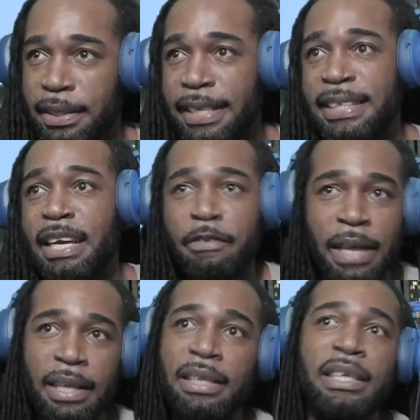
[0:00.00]
They
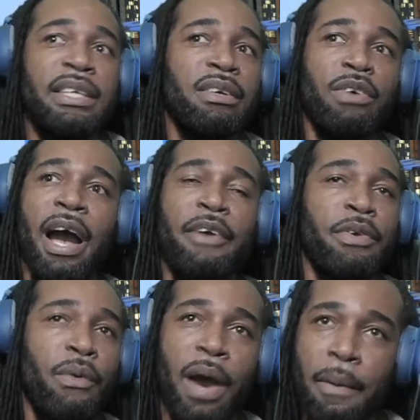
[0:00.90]
definitely need height
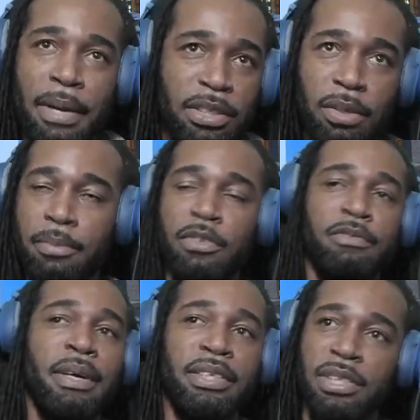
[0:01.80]
requirements of moves.
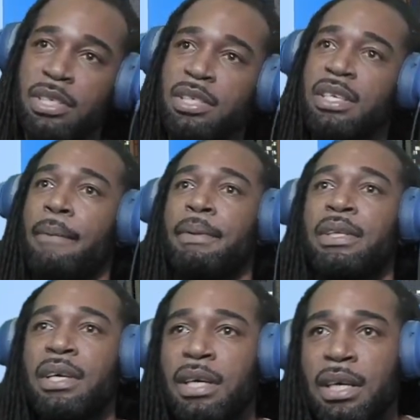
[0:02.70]
My G, stop it.
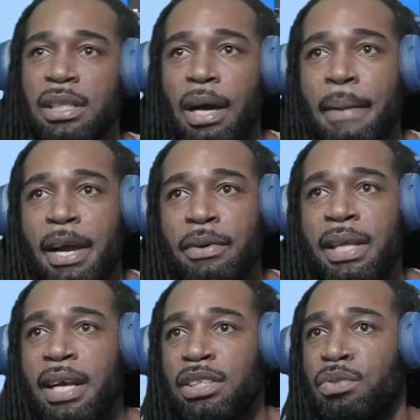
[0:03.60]
Now Mike Wade
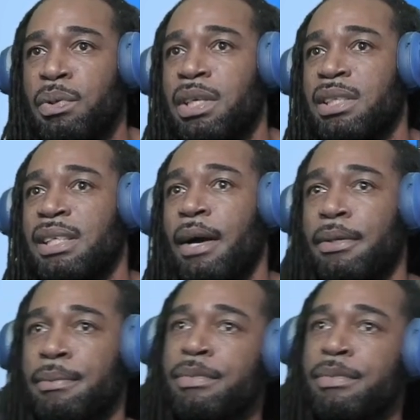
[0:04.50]
actually tweeted this out.